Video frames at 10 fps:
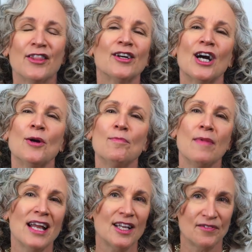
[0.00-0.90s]
There are
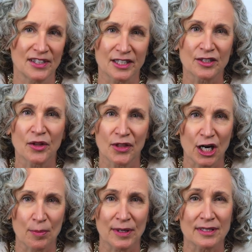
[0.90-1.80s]
many physical
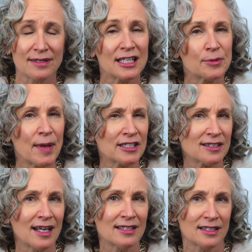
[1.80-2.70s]
therapists that
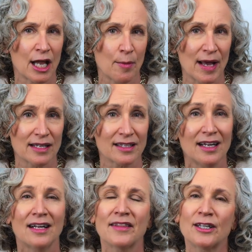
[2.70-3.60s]
specialize in
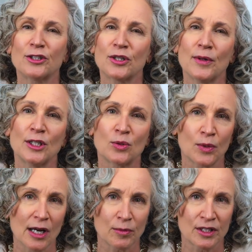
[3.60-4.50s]
MS that are showing
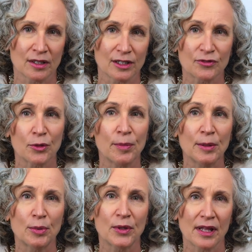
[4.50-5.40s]
great results for
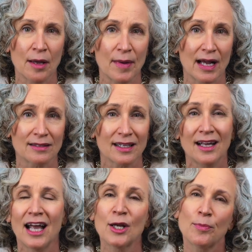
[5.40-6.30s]
people with MS,
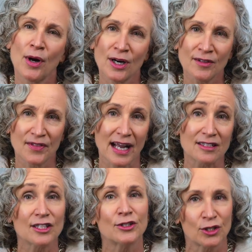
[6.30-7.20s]
and part of
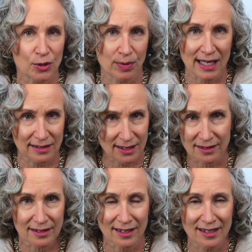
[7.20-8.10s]
that's
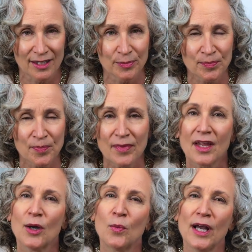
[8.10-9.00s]
neuroplasticity.
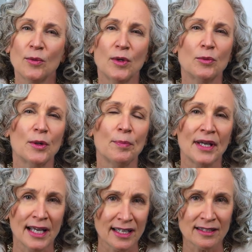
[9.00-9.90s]
When we
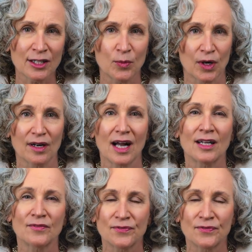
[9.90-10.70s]
repeatedly work